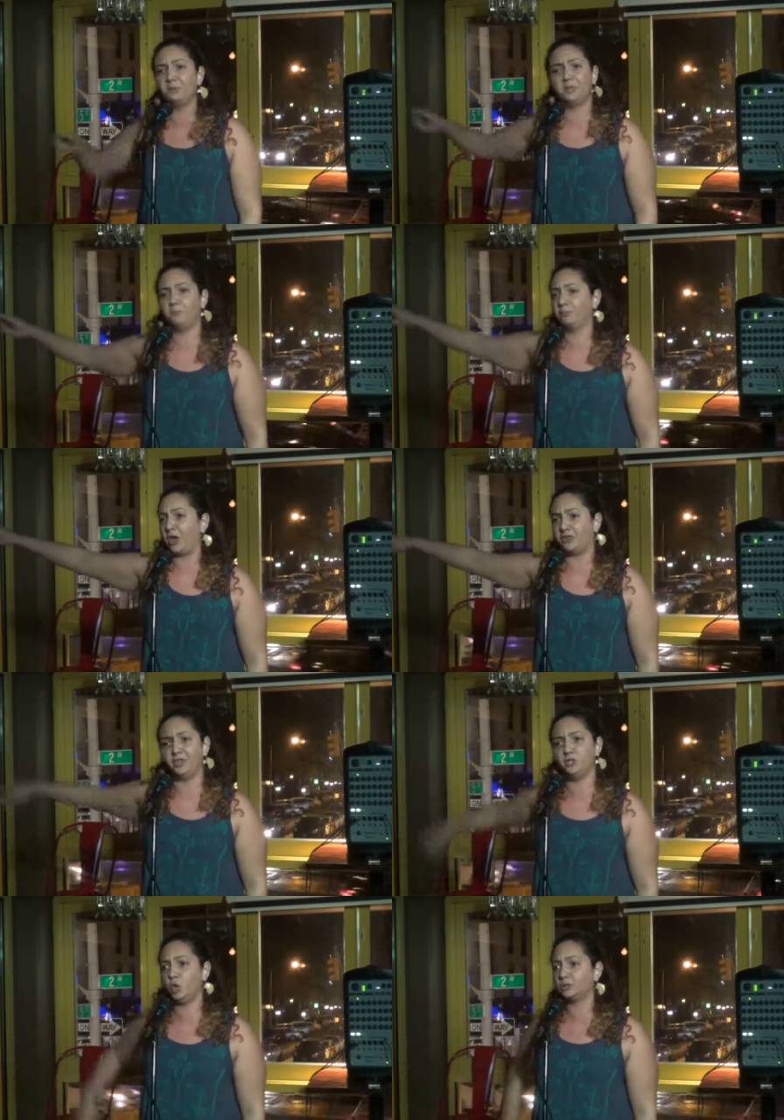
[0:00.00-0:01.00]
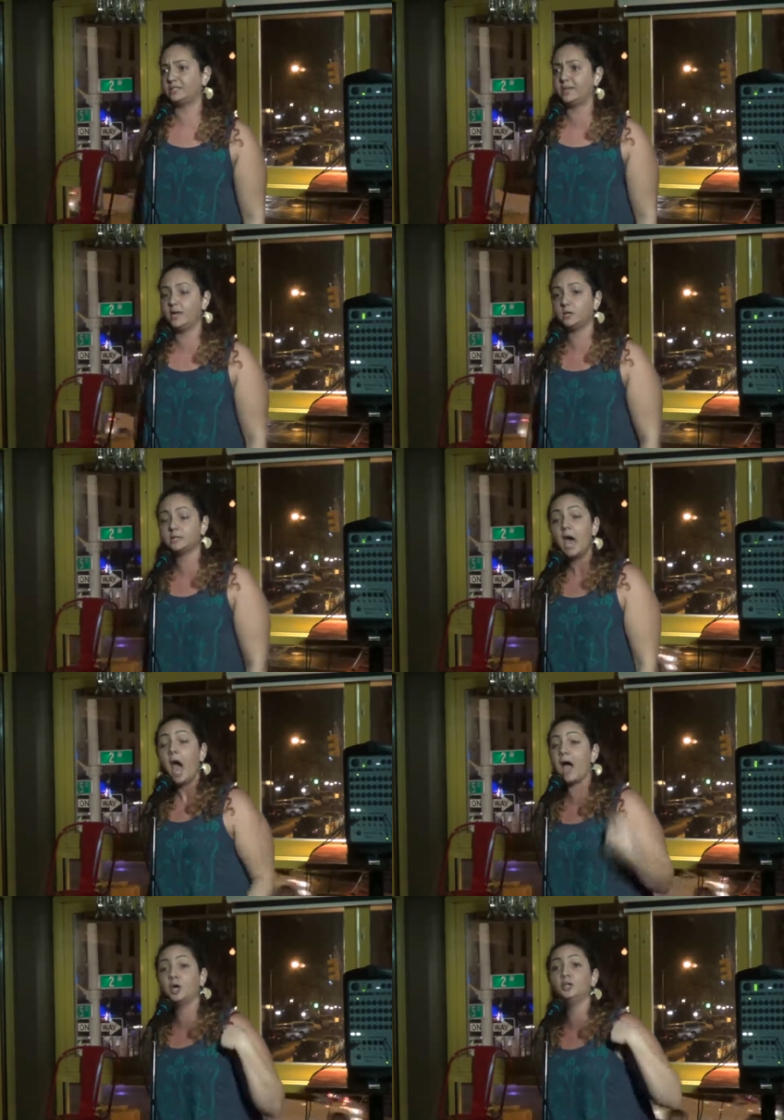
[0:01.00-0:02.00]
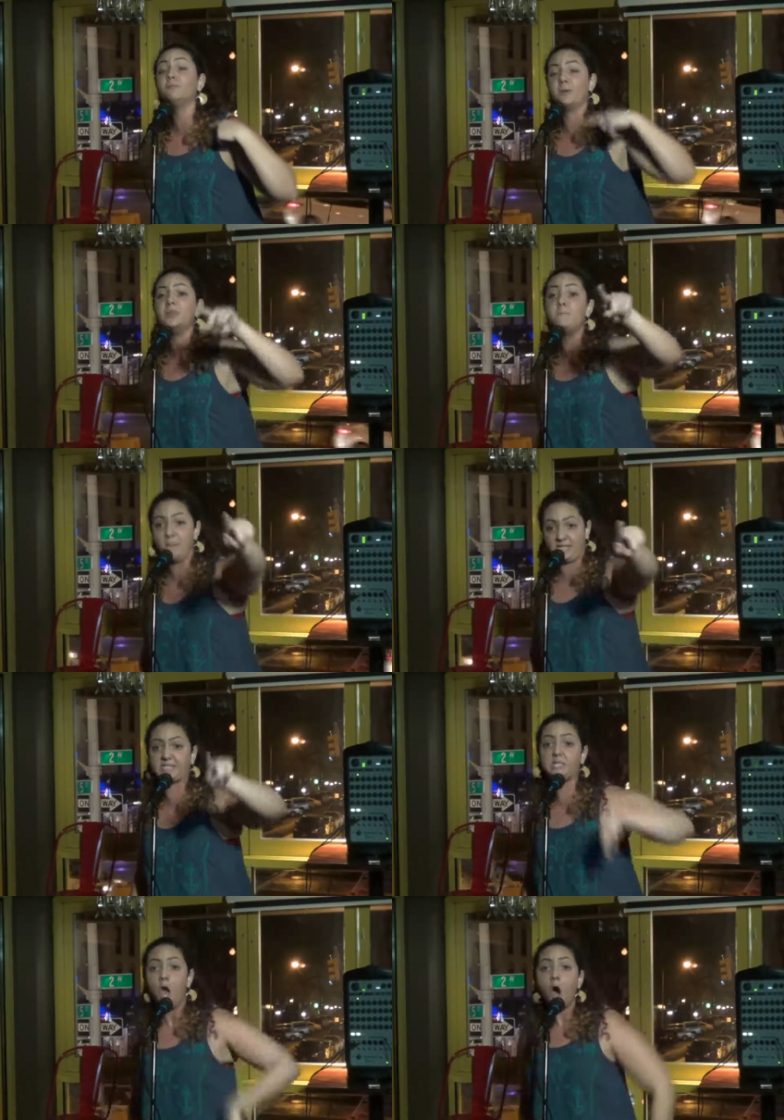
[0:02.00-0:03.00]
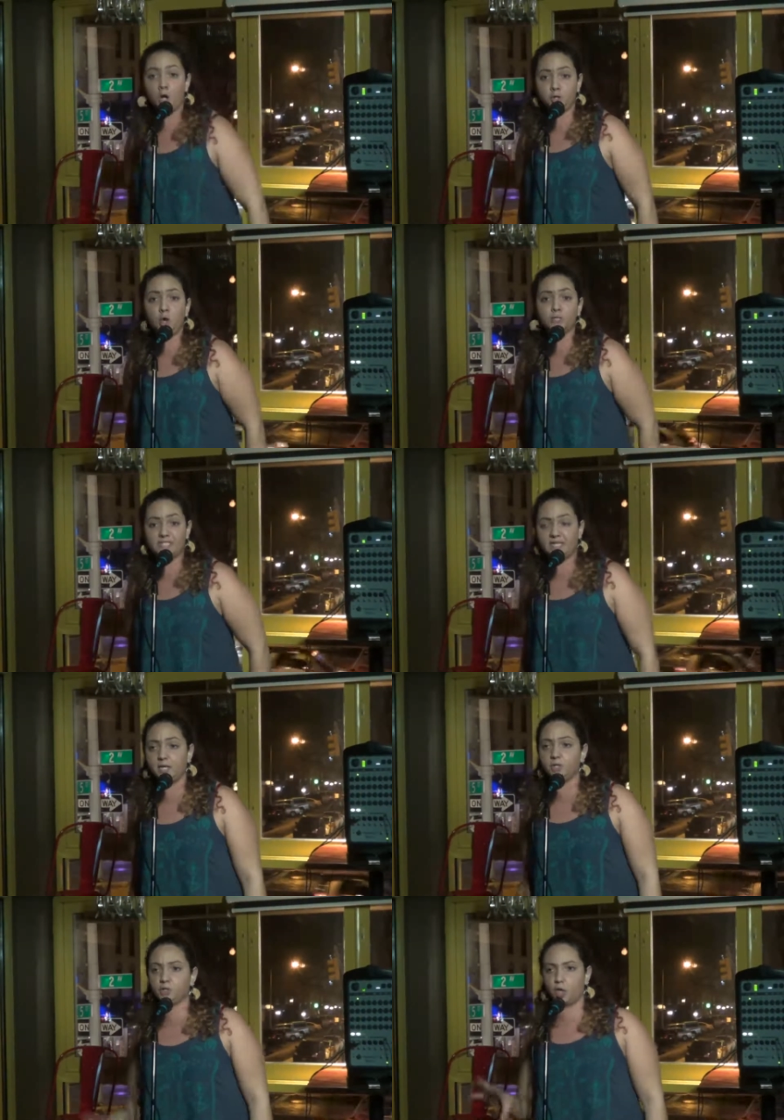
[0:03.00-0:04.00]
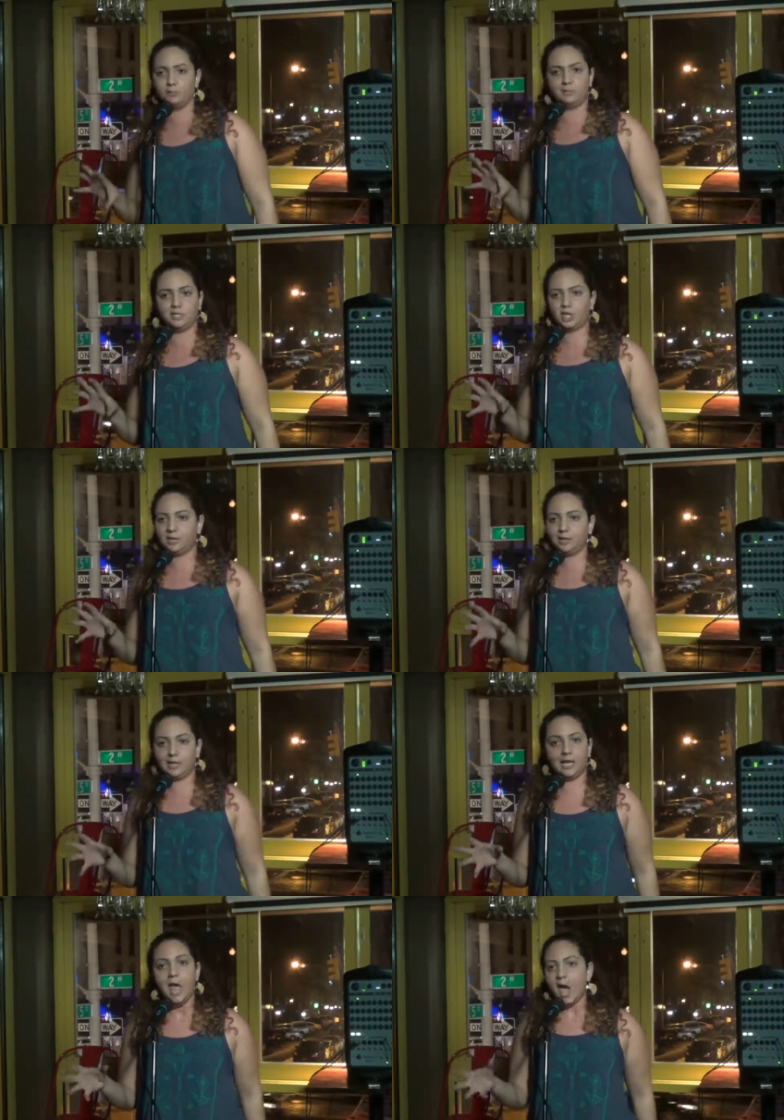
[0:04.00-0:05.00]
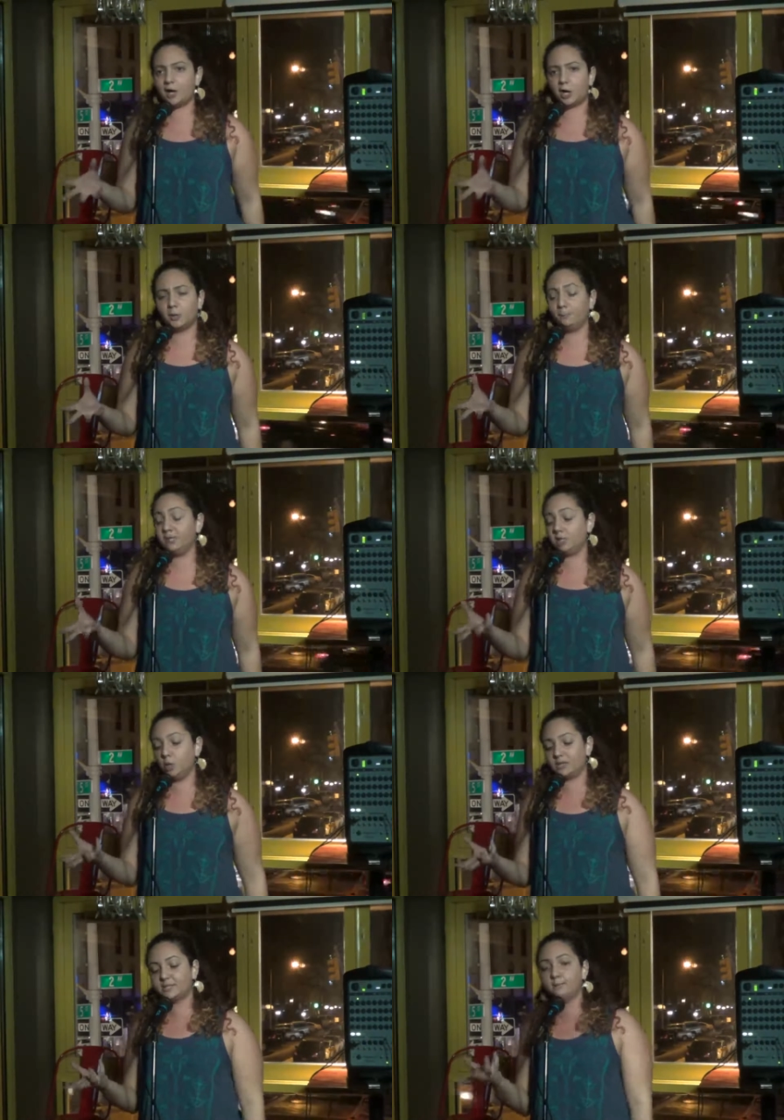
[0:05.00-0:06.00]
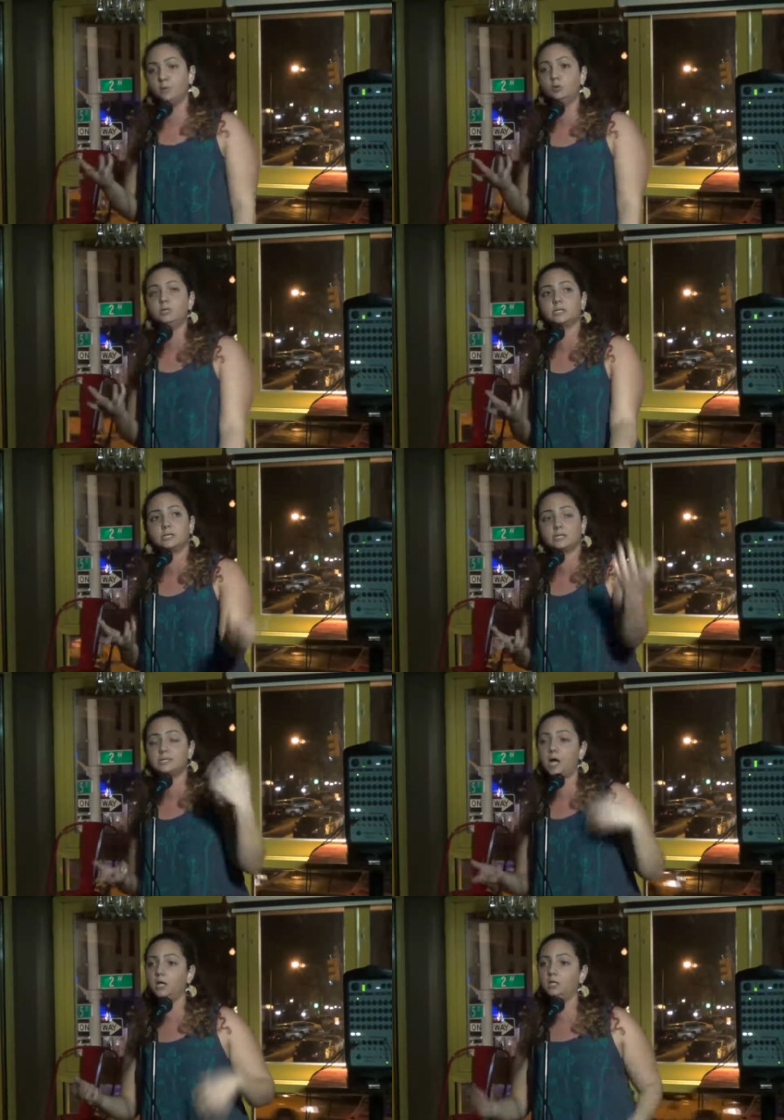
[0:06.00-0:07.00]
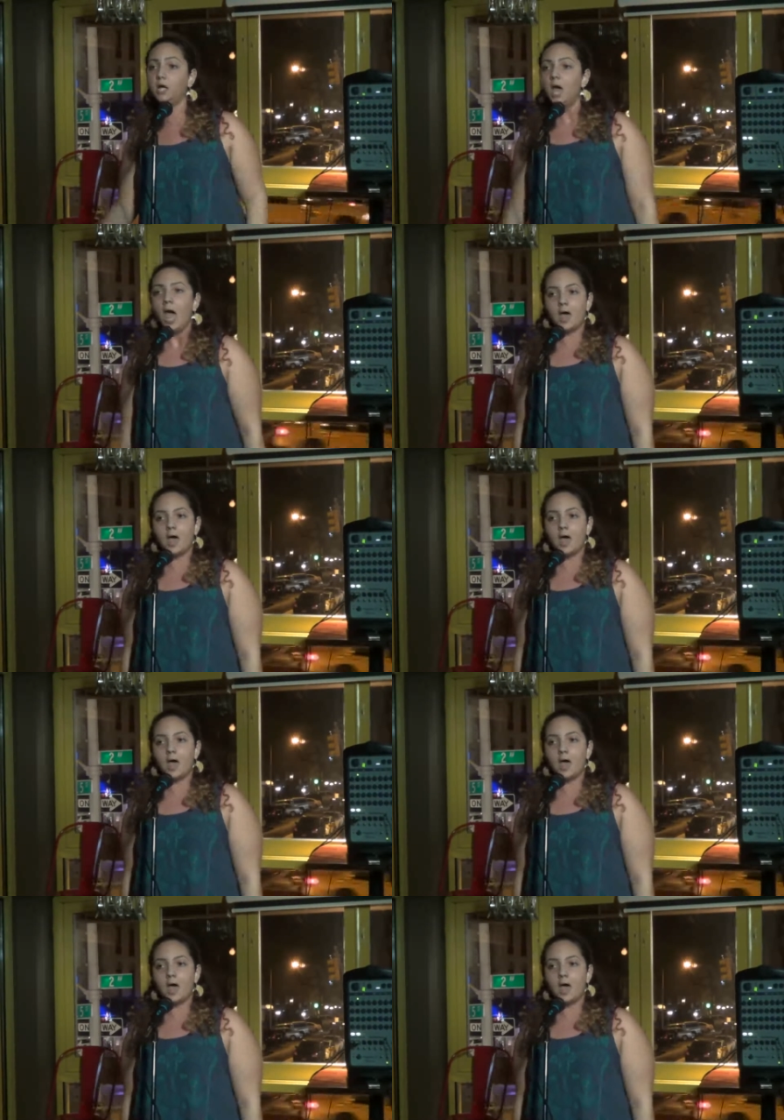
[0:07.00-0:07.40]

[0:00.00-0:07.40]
been the breath in your sails. I could have been the mist on your skin. Turn me gently, and I'll complete you as the moon does the sun.